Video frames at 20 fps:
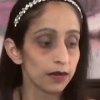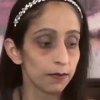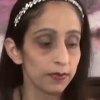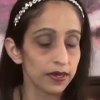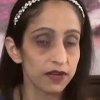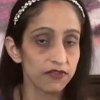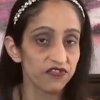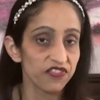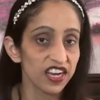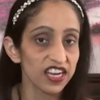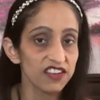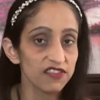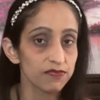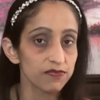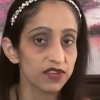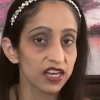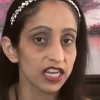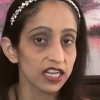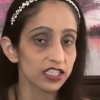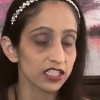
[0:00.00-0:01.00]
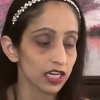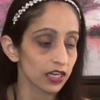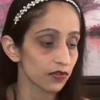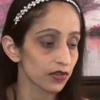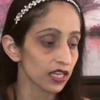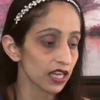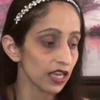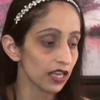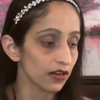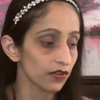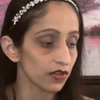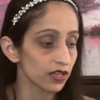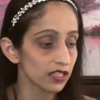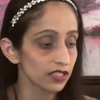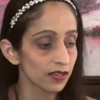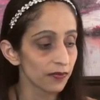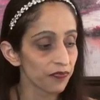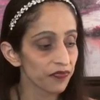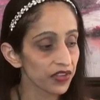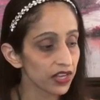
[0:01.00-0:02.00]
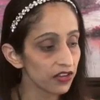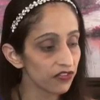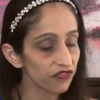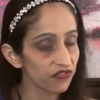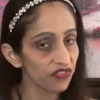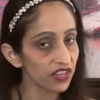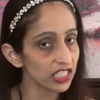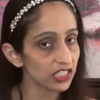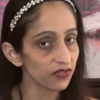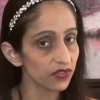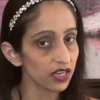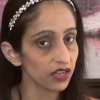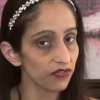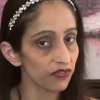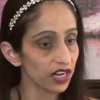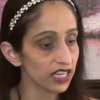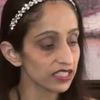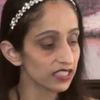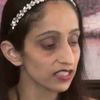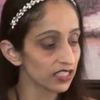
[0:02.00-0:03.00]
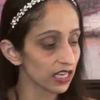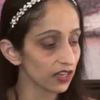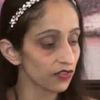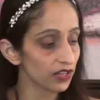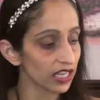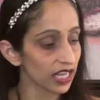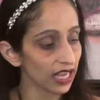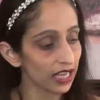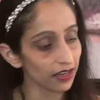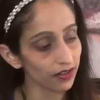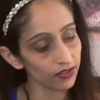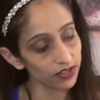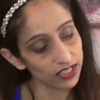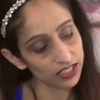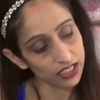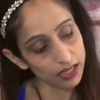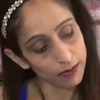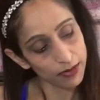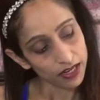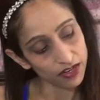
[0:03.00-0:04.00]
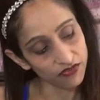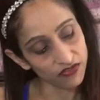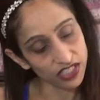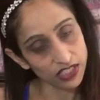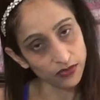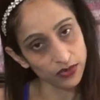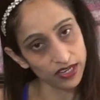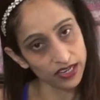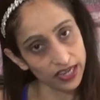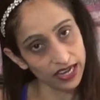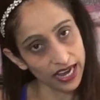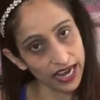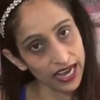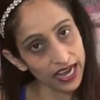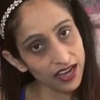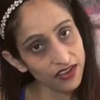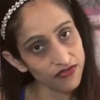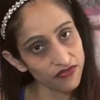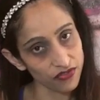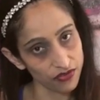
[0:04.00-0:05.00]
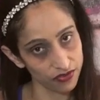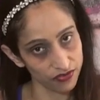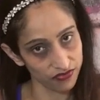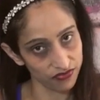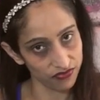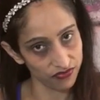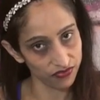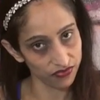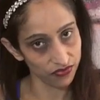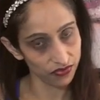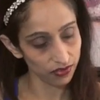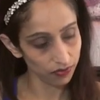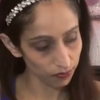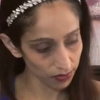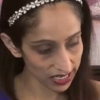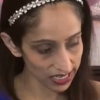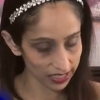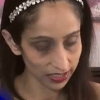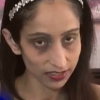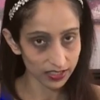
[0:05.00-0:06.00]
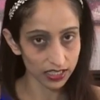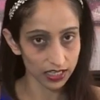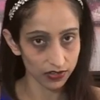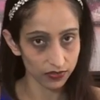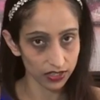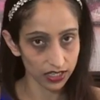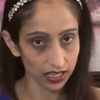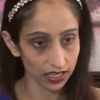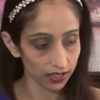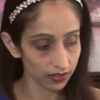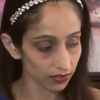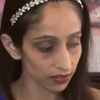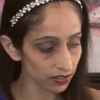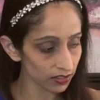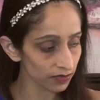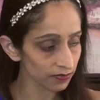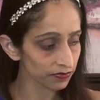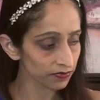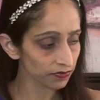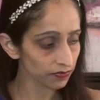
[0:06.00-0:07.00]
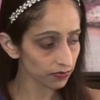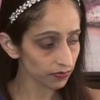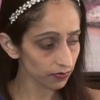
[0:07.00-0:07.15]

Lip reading: But 5 dates, 100 calories. Fistful of raisins, 100 calories. About a fistful and a half of peanuts, 100 calories.